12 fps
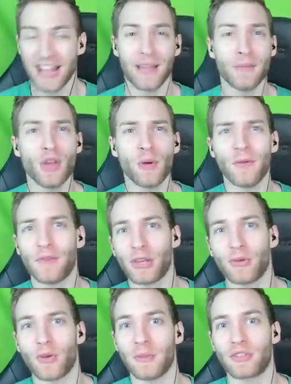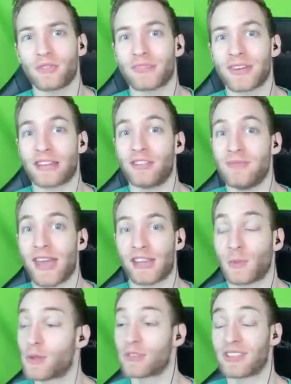Let me know what video you want me to react to
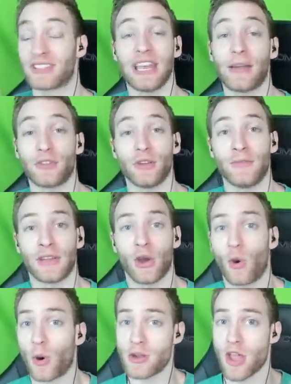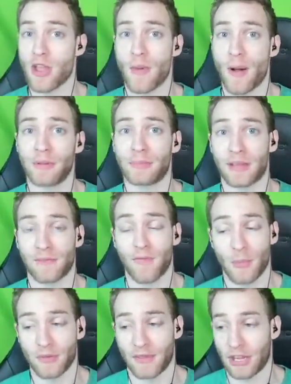next, whether it's a TF2 video or another Bumble
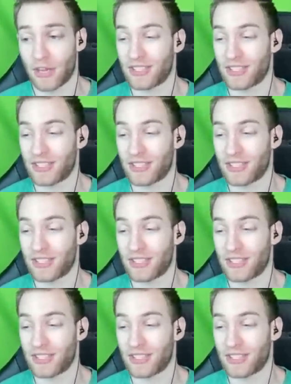McFumble video,